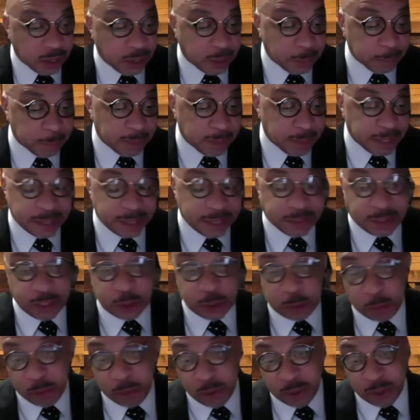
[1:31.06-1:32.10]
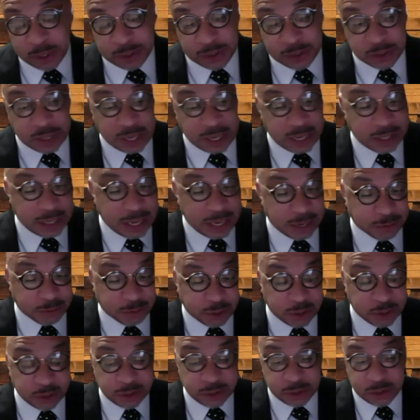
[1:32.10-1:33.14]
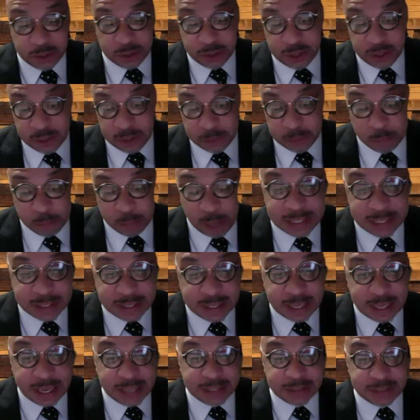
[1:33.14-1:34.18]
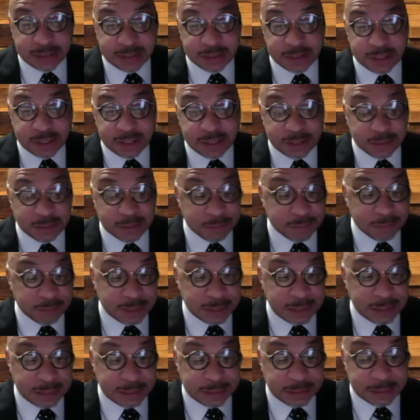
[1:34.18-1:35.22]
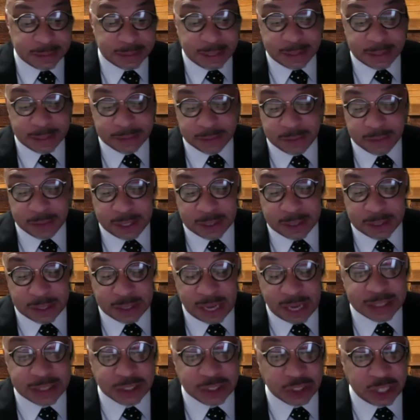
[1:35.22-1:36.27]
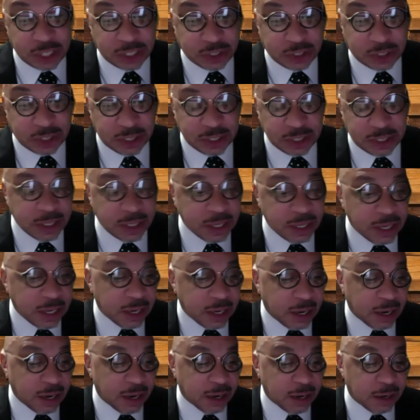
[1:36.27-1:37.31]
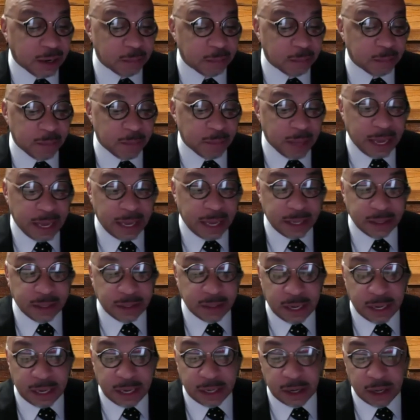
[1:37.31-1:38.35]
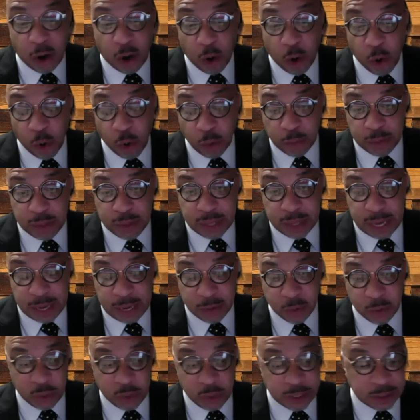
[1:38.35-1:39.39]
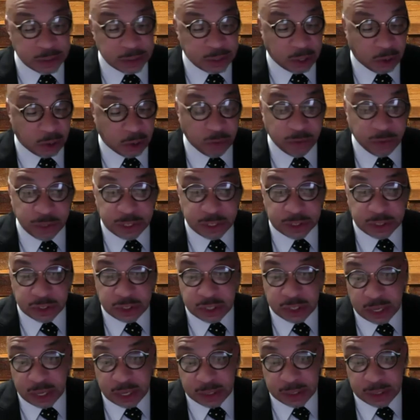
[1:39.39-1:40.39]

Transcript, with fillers: at this point, you kind of have to bite that and and and and digest it, um, and and hope that when COVID is done,